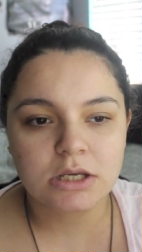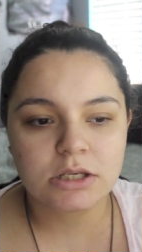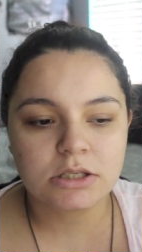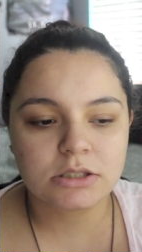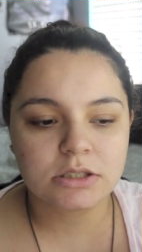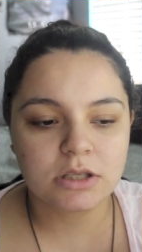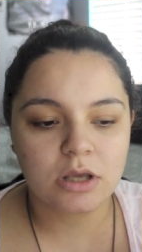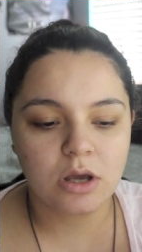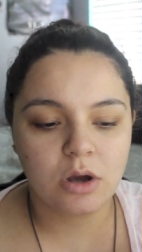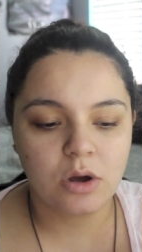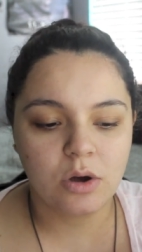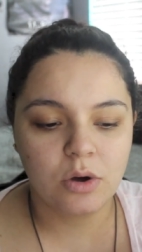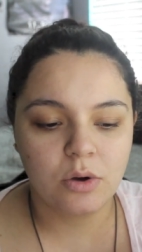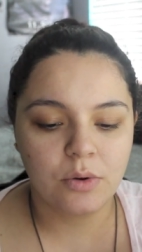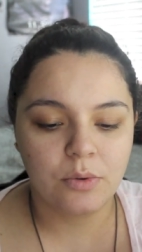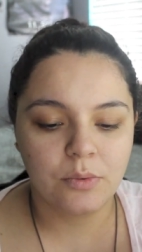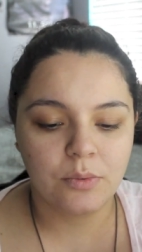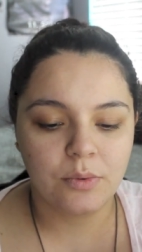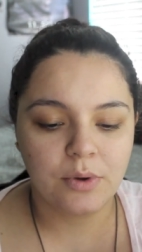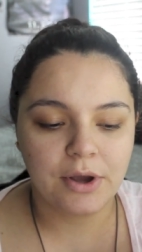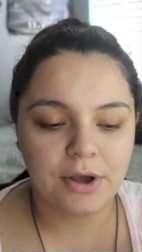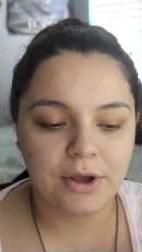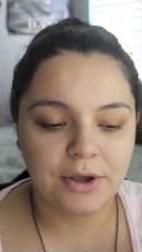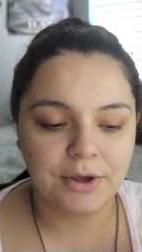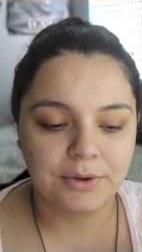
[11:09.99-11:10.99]

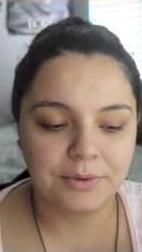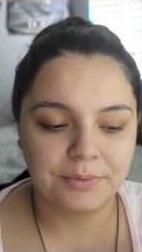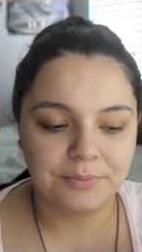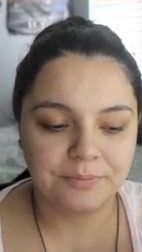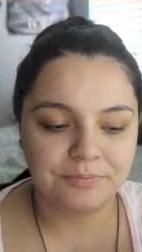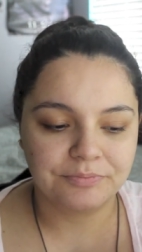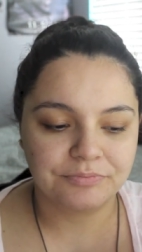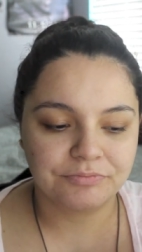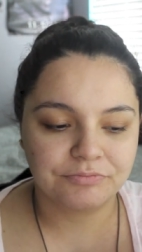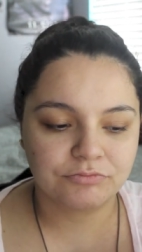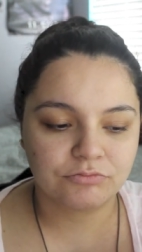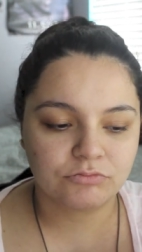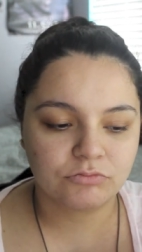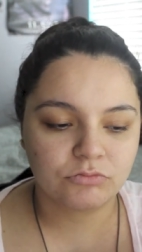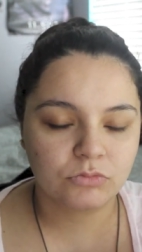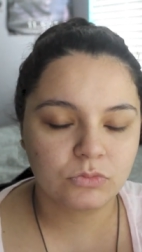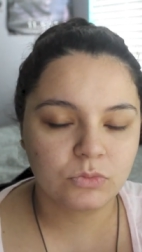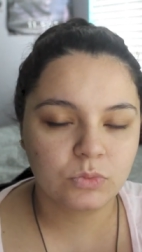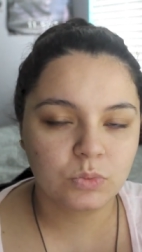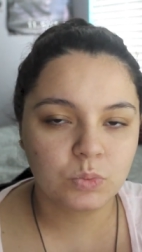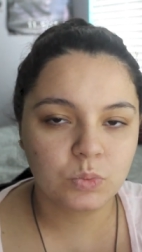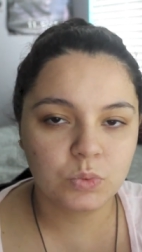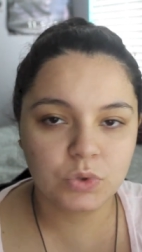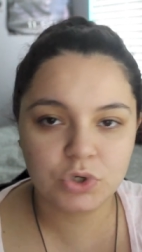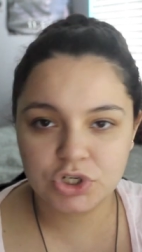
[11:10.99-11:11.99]
So um,
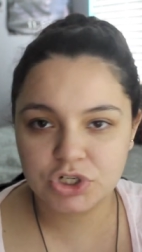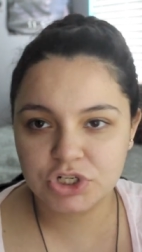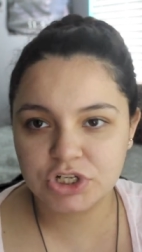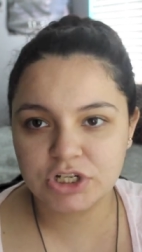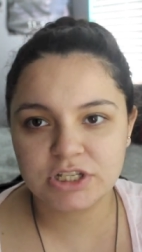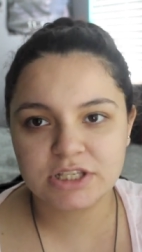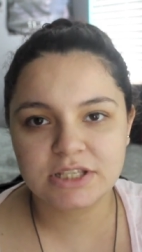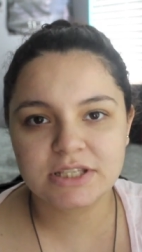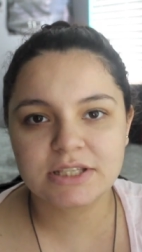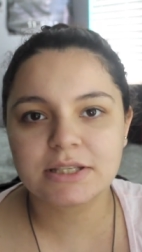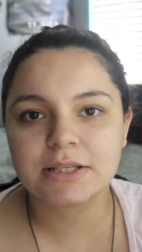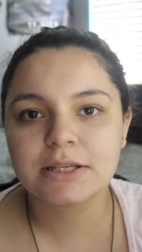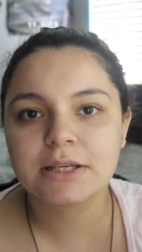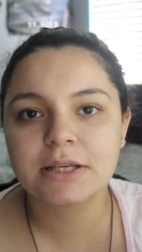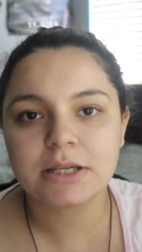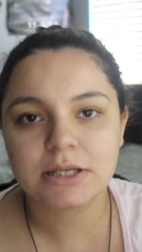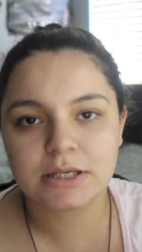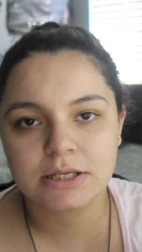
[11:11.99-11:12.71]
we're just